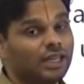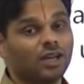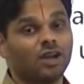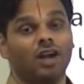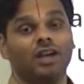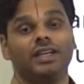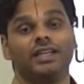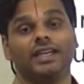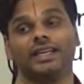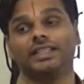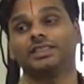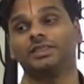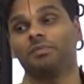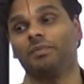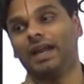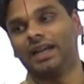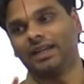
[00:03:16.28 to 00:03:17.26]
the
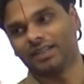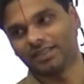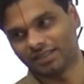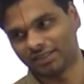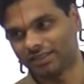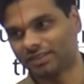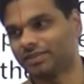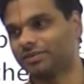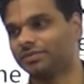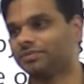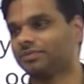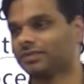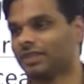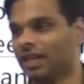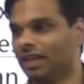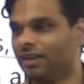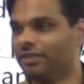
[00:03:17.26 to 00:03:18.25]
context matters.
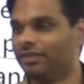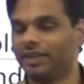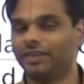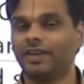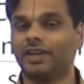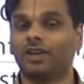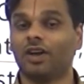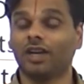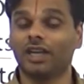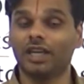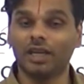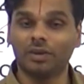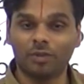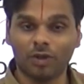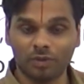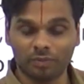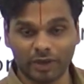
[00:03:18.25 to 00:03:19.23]
When we are talking
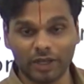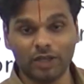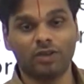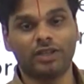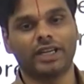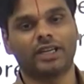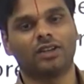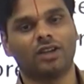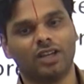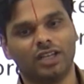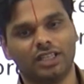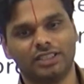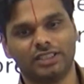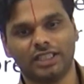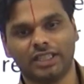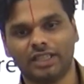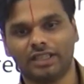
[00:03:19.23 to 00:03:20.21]
about
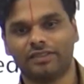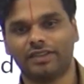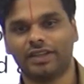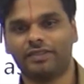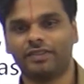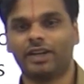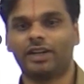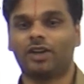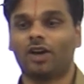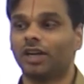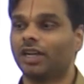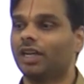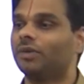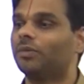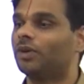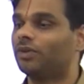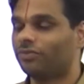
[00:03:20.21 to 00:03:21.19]
biotechnology, when we are
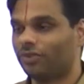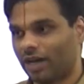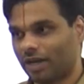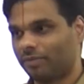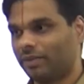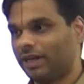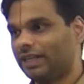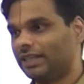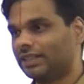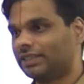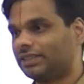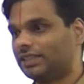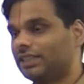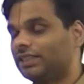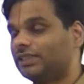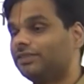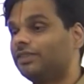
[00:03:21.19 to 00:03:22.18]
talking about pharma
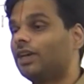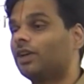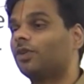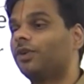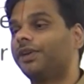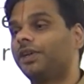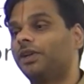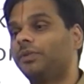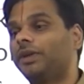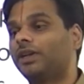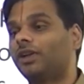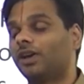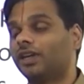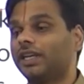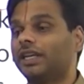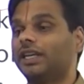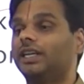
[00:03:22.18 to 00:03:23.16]
industries, we are going to be
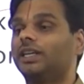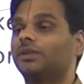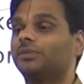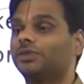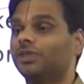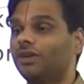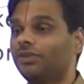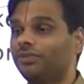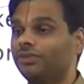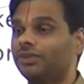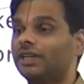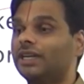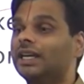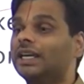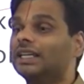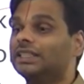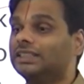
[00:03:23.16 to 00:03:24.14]
talking in terms of
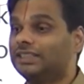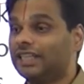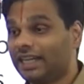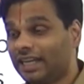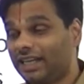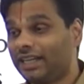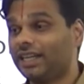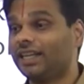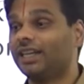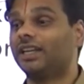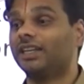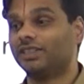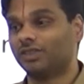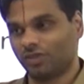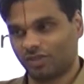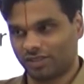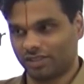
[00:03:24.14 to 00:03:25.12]
genetic
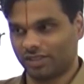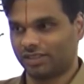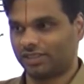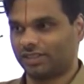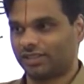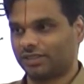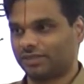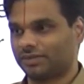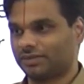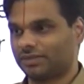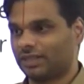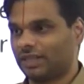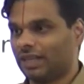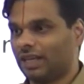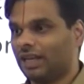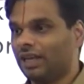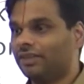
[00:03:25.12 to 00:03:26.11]
resources.
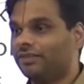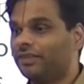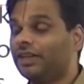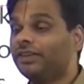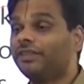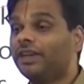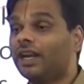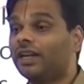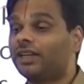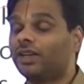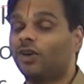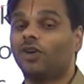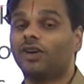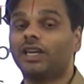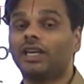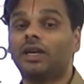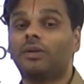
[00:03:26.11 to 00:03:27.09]
When we are
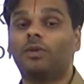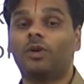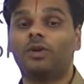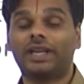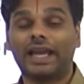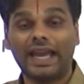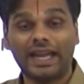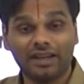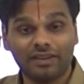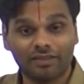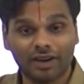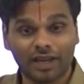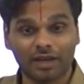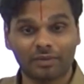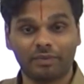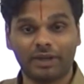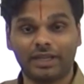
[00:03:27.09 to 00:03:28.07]
talking about
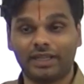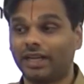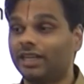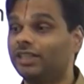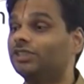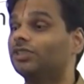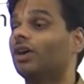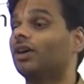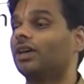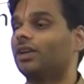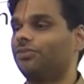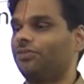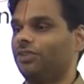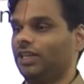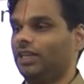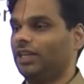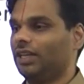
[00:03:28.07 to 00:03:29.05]
environment and
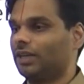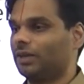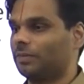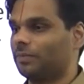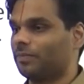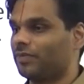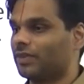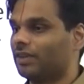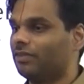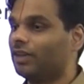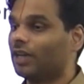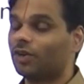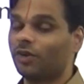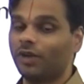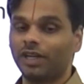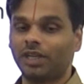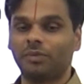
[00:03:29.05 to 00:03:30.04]
geography, we
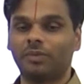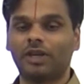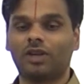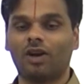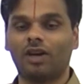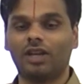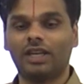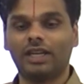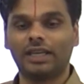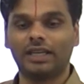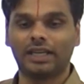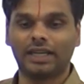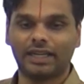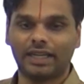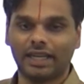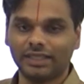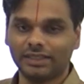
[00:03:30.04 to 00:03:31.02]
are going to be
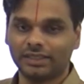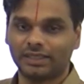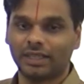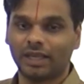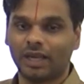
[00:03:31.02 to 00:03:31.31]
calling it as